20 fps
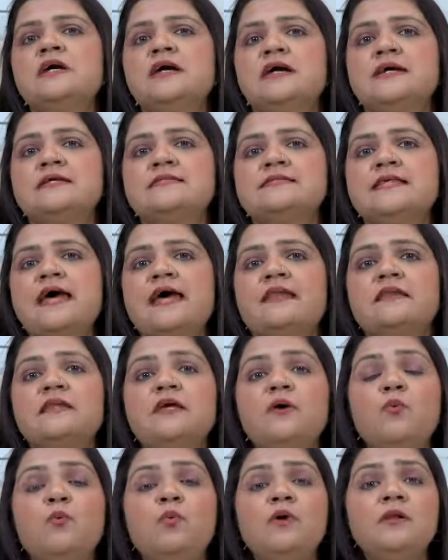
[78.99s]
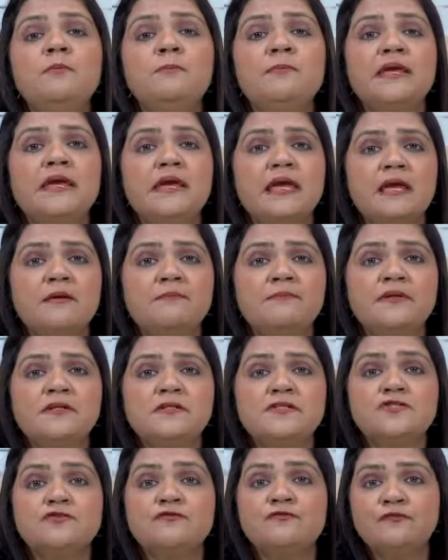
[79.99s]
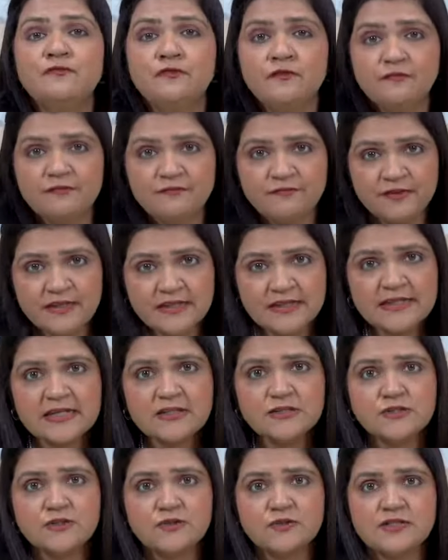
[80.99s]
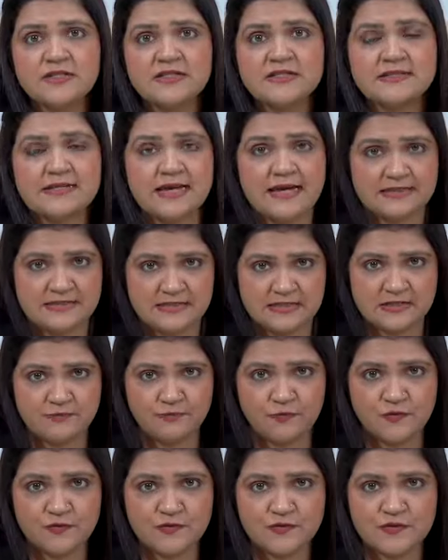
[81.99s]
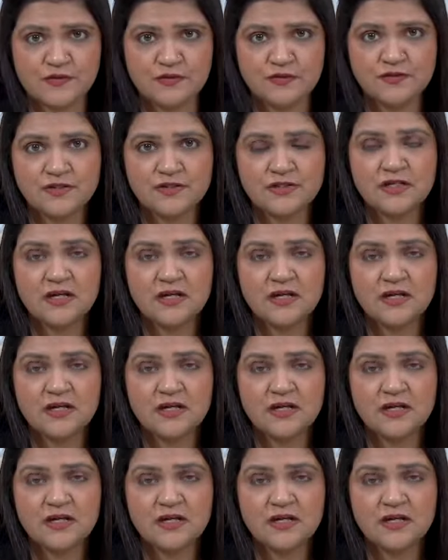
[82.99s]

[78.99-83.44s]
is that they will be able to fulfill their duties as a sponsors.